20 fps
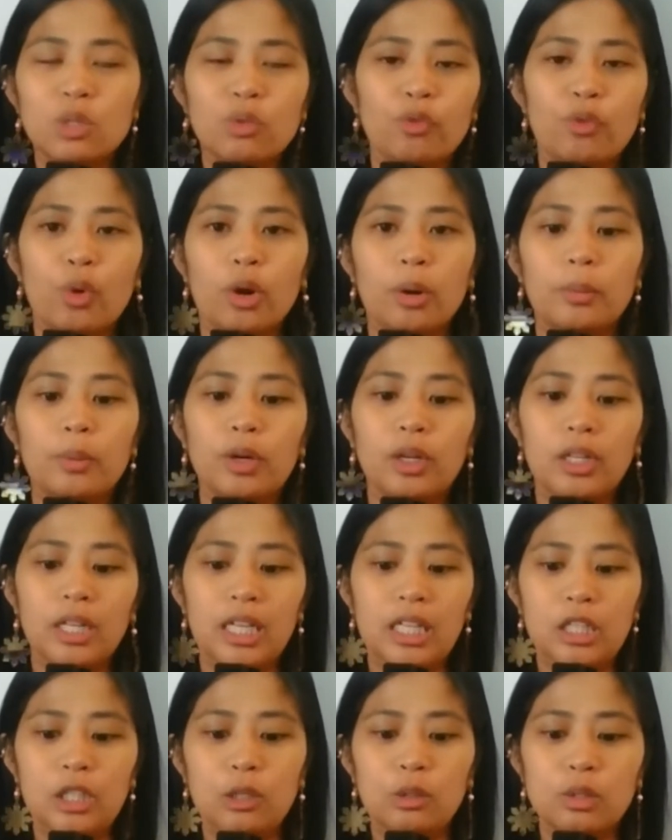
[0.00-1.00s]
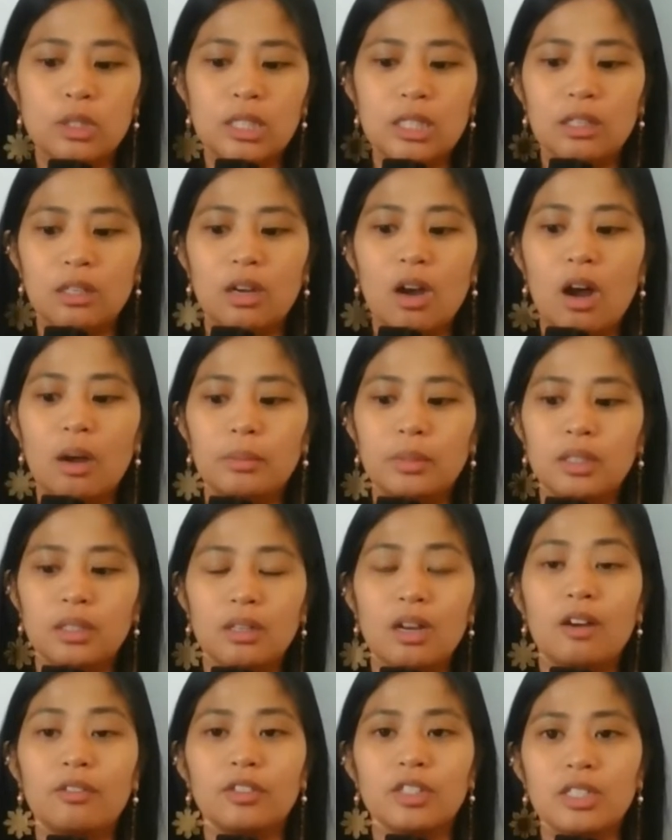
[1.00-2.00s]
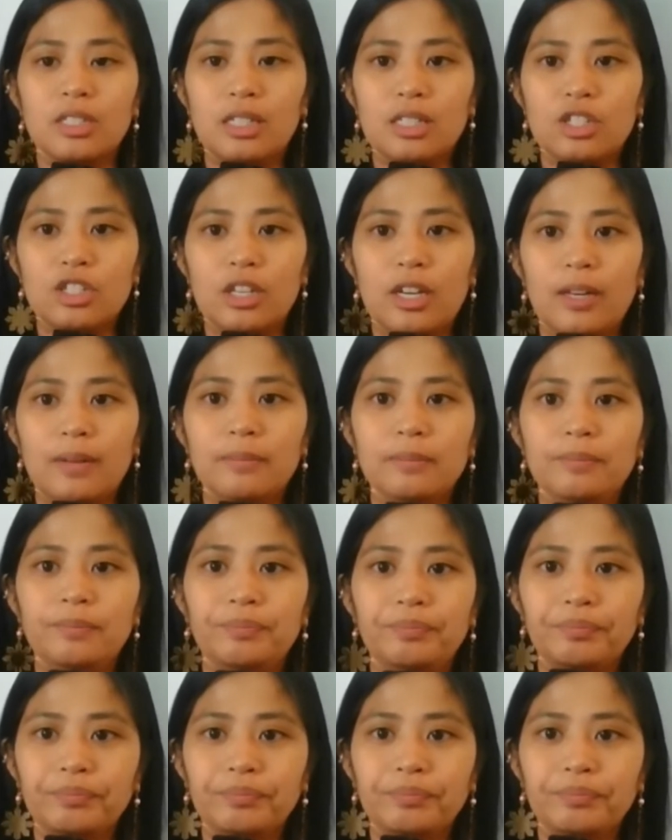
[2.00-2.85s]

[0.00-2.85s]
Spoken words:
formal and used in common conversation.